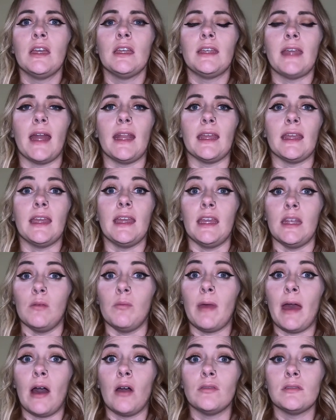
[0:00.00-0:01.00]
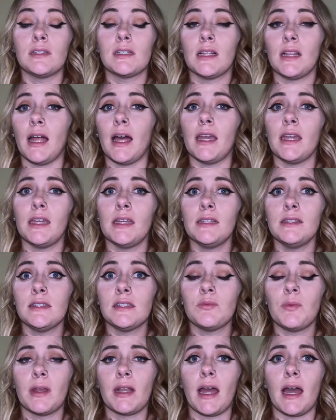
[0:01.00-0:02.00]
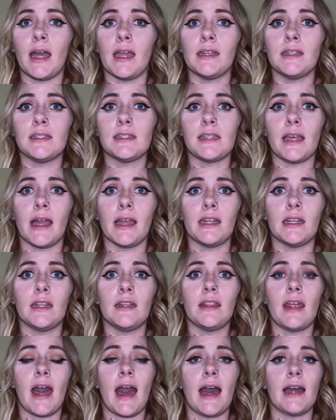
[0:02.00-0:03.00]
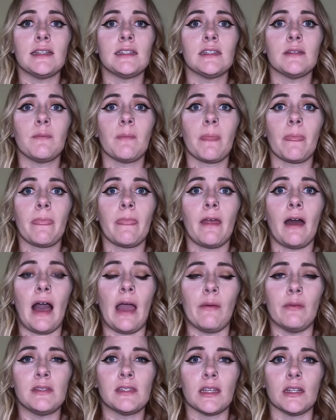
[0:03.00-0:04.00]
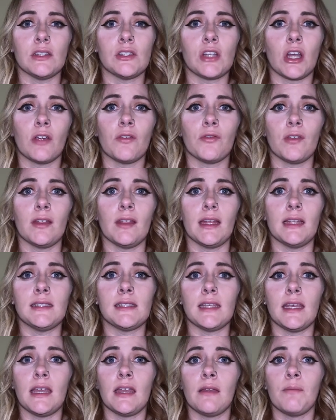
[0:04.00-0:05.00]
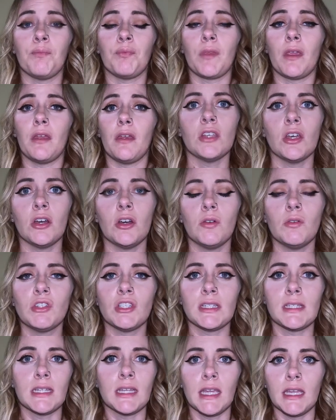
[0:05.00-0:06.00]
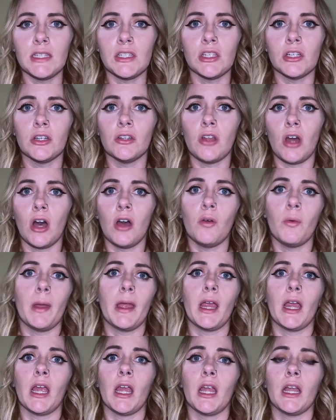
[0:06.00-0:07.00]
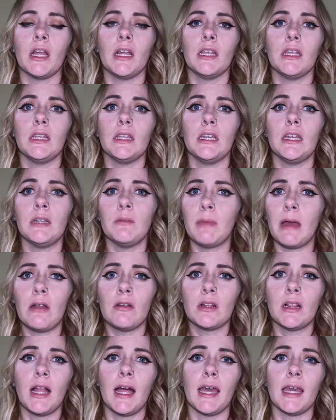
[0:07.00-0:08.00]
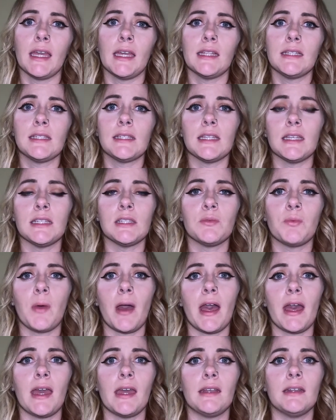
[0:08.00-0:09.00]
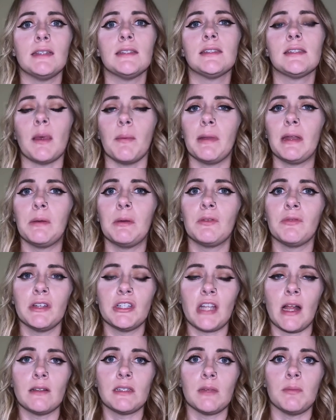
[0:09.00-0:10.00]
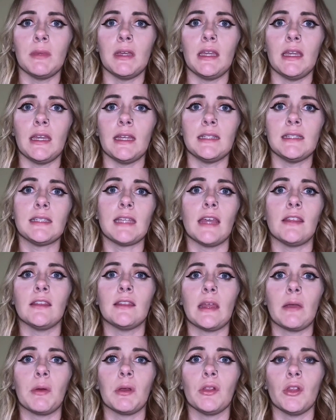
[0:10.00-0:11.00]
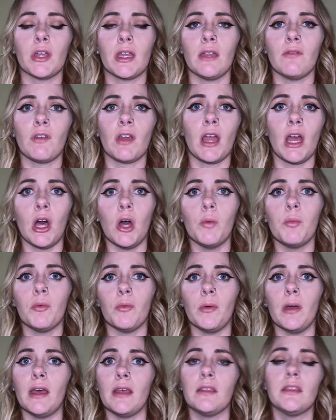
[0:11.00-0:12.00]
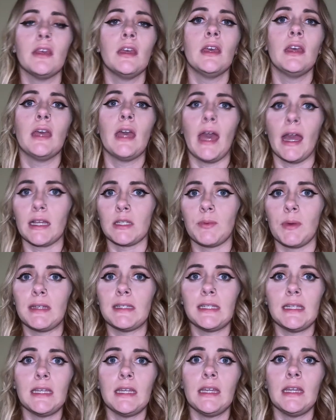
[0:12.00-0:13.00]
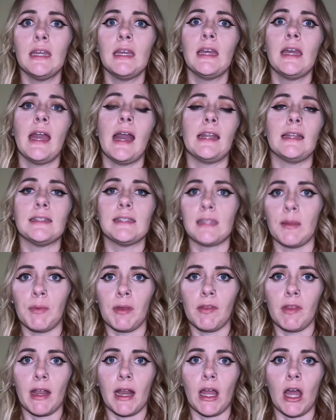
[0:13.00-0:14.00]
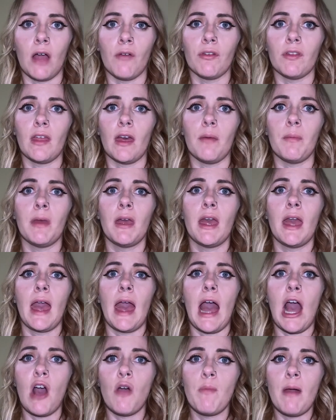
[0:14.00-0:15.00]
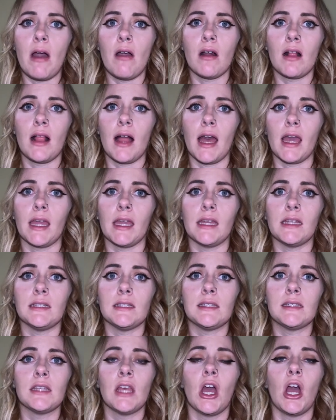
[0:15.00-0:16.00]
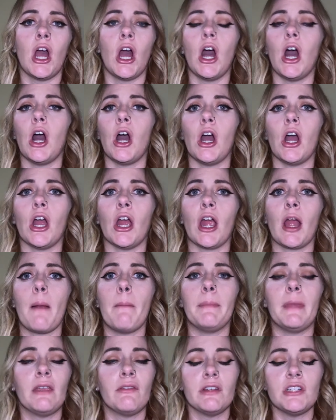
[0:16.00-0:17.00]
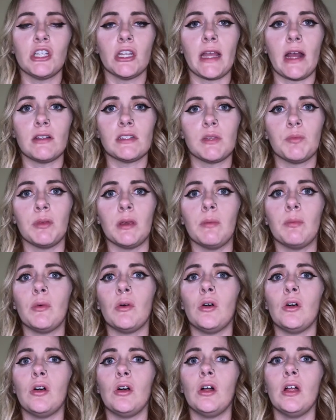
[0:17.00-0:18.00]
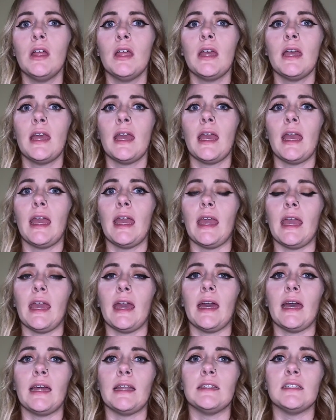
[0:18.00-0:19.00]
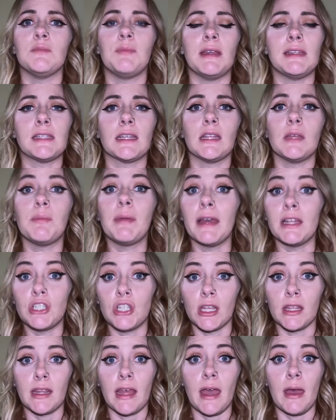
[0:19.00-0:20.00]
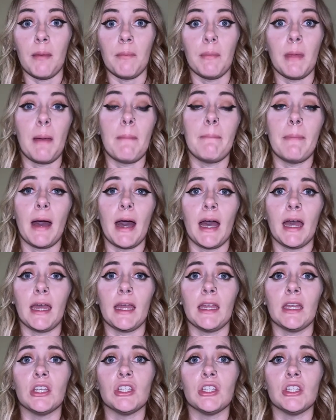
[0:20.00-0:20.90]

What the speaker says: getting inbound clients when I decided that I was going to start freelancing. So just in case you're not aware, inbound clients is when somebody would reach out to me and say that they were looking for help with XYZ, and it's something that I offer them. Outbound clients are me reaching out to people and basically pitching them my